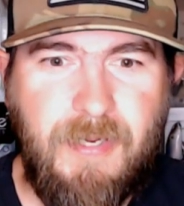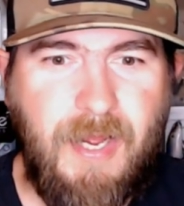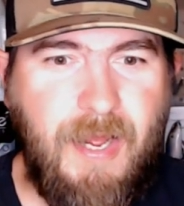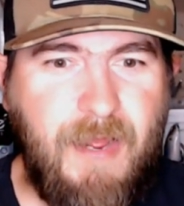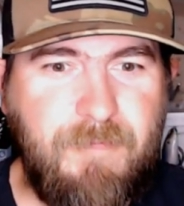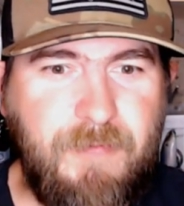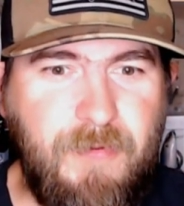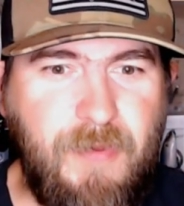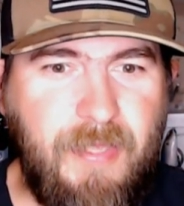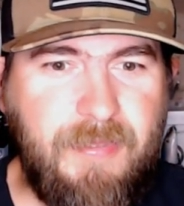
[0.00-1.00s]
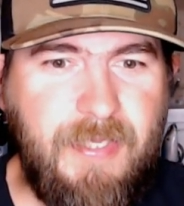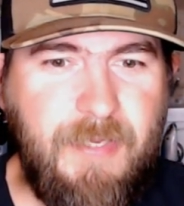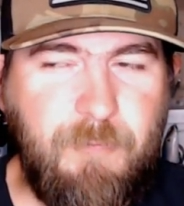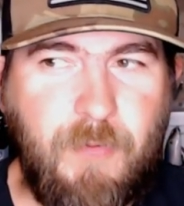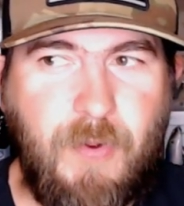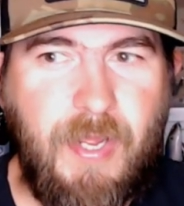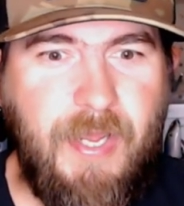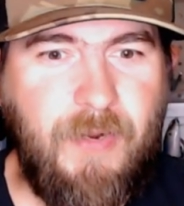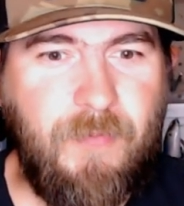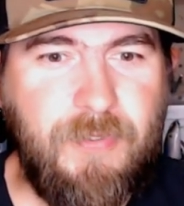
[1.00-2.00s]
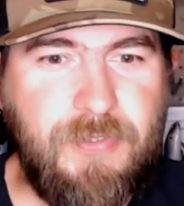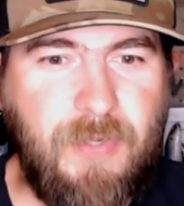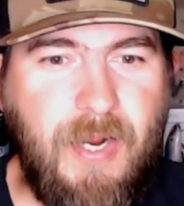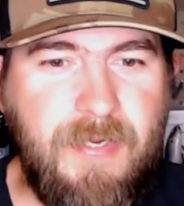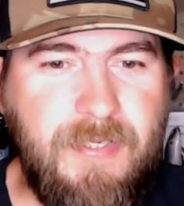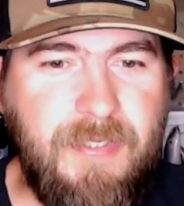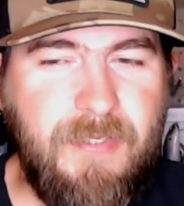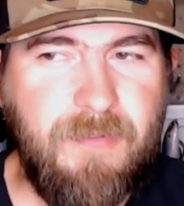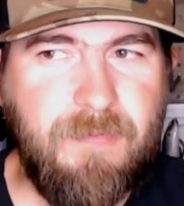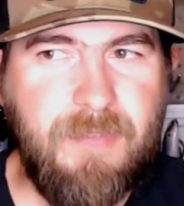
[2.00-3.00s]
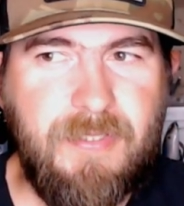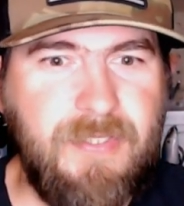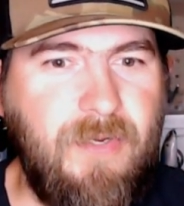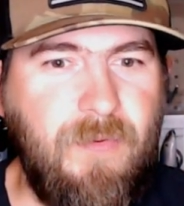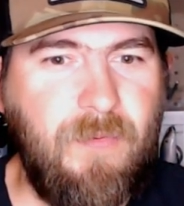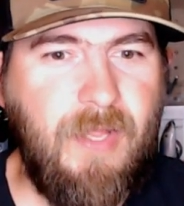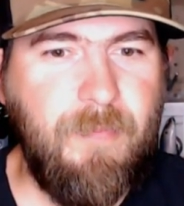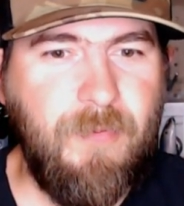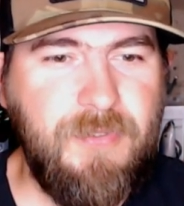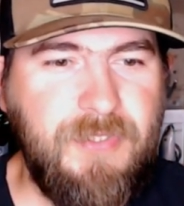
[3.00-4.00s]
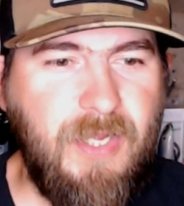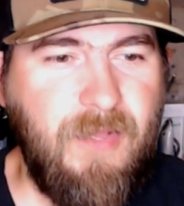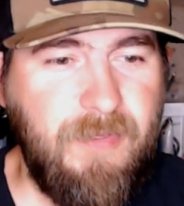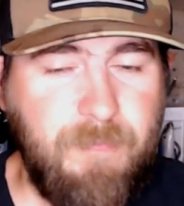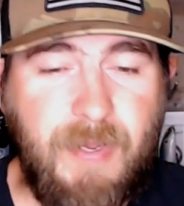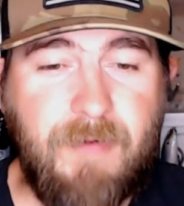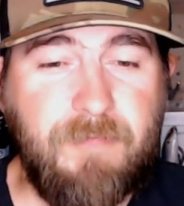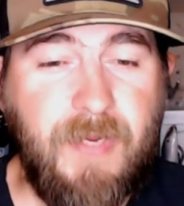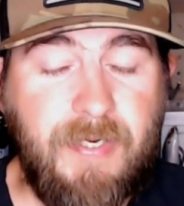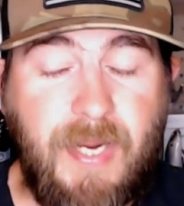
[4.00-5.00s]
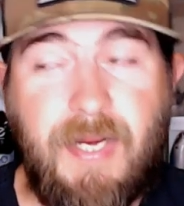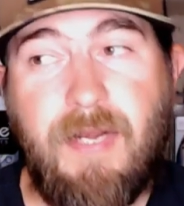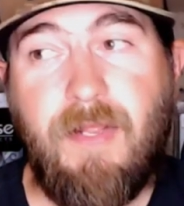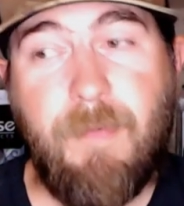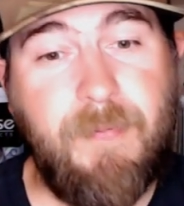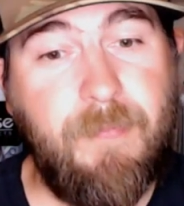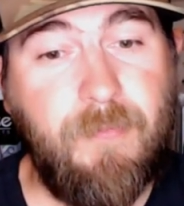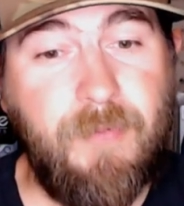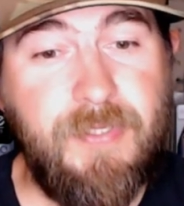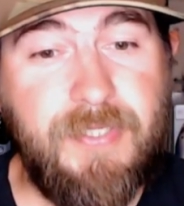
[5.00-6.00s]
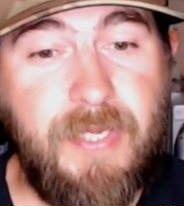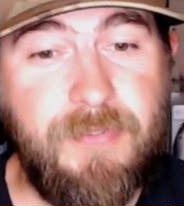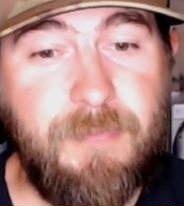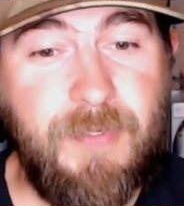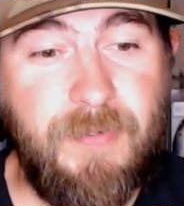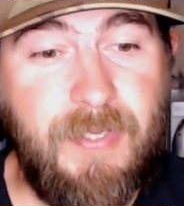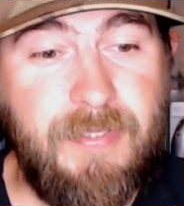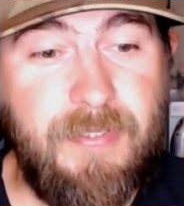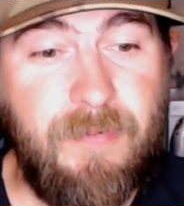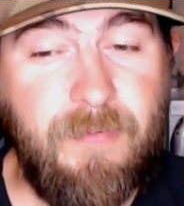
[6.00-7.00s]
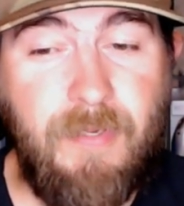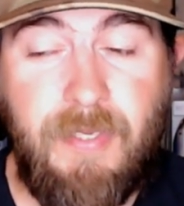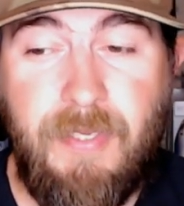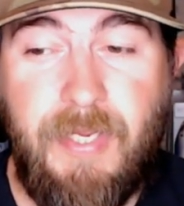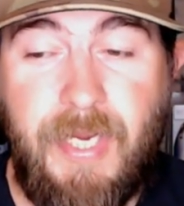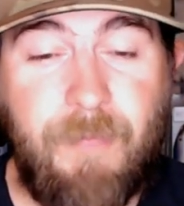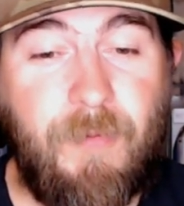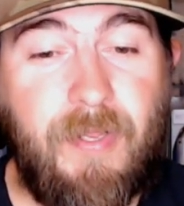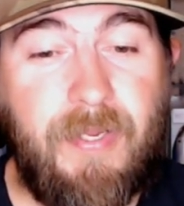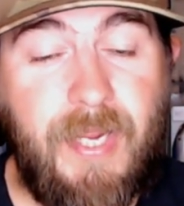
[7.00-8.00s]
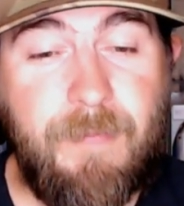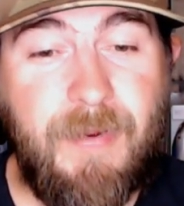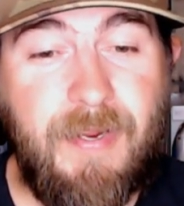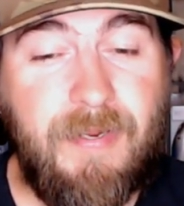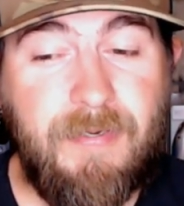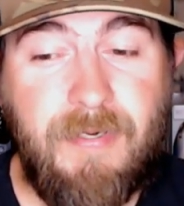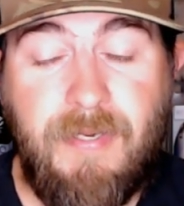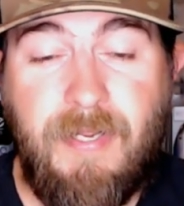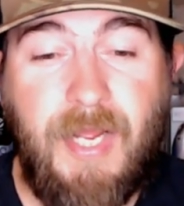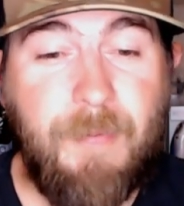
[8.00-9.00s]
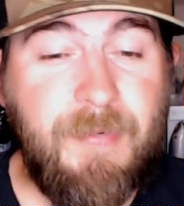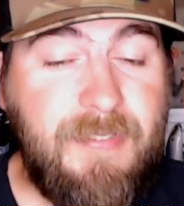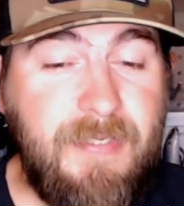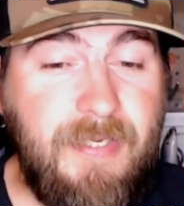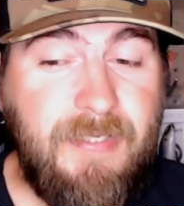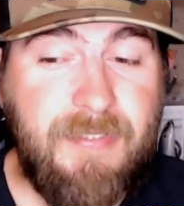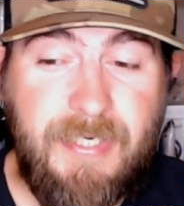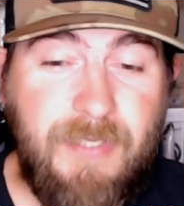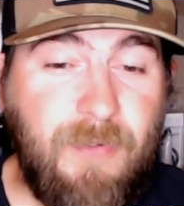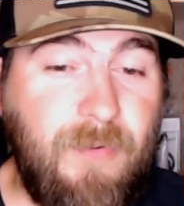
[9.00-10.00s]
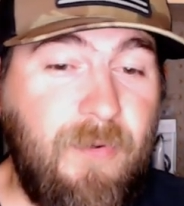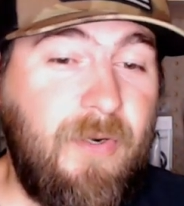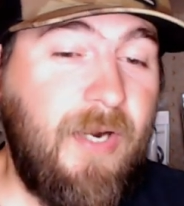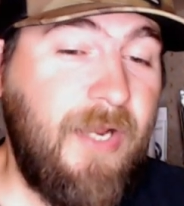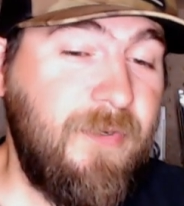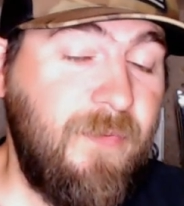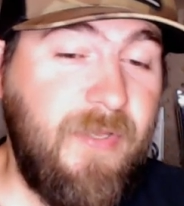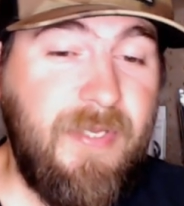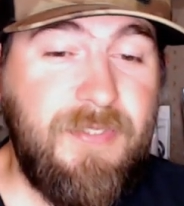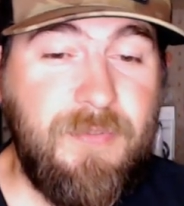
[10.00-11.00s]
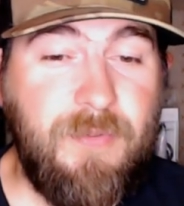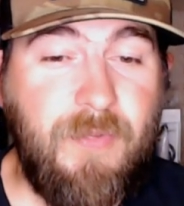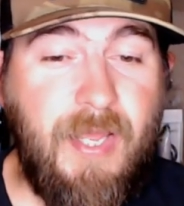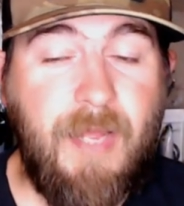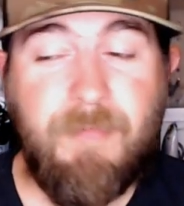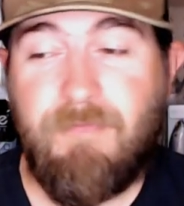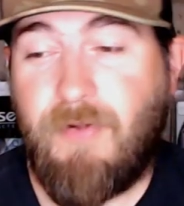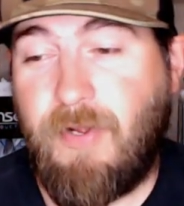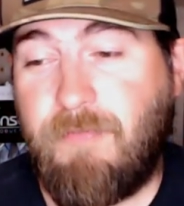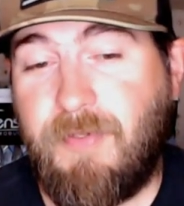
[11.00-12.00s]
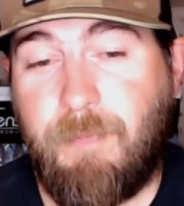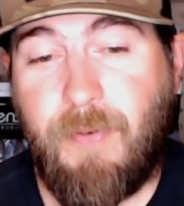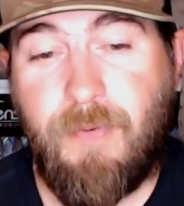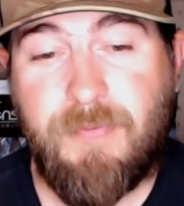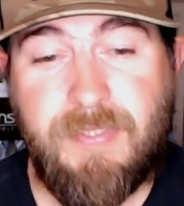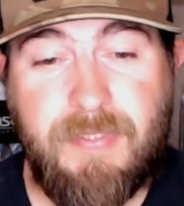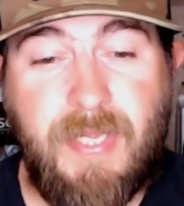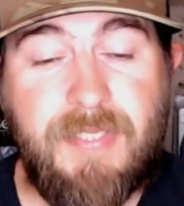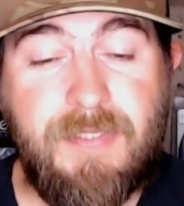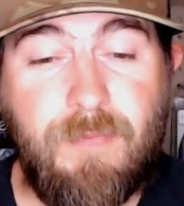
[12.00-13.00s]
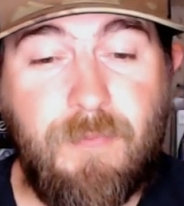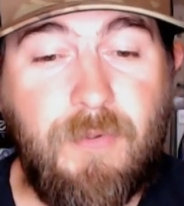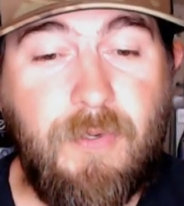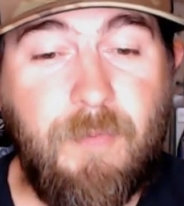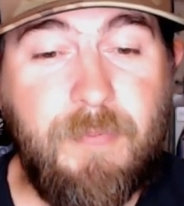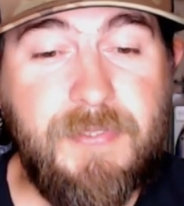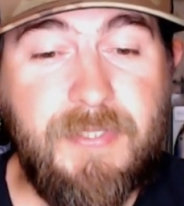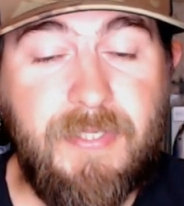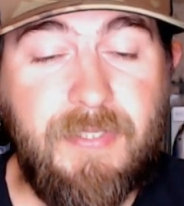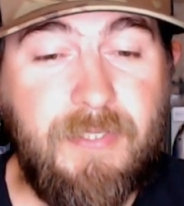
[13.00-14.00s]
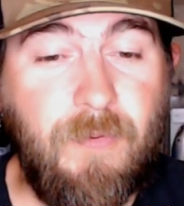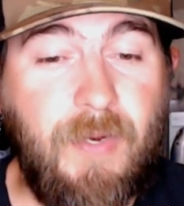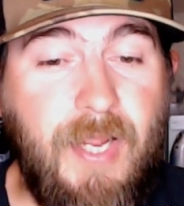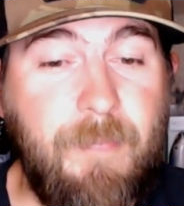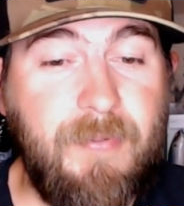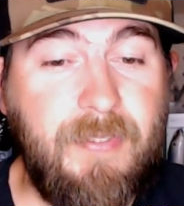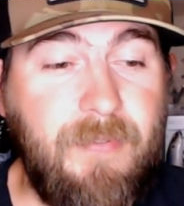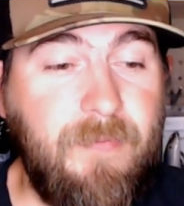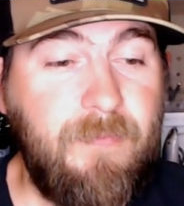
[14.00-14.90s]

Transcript: Uh, I feel like the info I had on the Triton deal is a whole lot more solid. Matter of fact, I got a lot of people that reached out to me on that deal, and were like, "Hey, man, I'm a dealer, or I do this or do that. I'm involved in the boats, and that's a one hundred percent going to happen deal."